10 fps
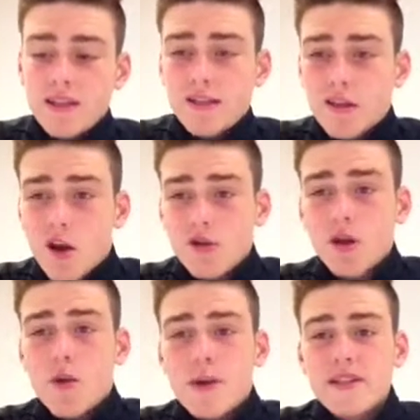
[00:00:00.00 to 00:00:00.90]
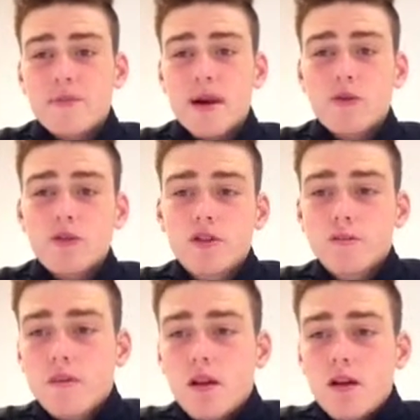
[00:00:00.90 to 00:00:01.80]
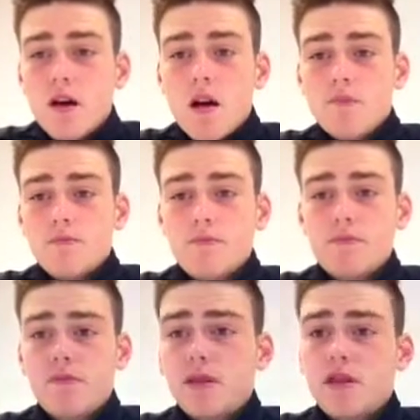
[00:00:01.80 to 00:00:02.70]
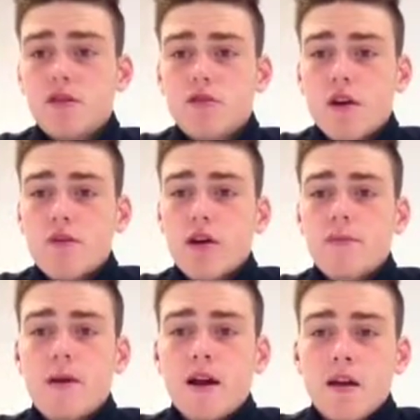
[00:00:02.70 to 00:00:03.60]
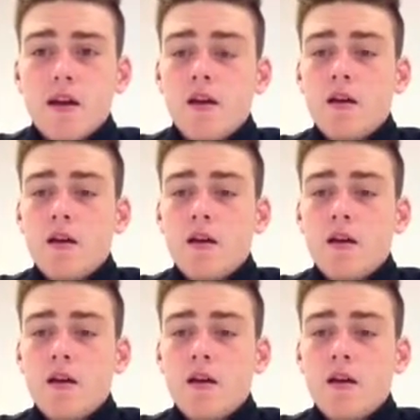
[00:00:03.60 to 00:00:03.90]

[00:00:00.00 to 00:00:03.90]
tend to go sideways and backwards. This is a great way to play,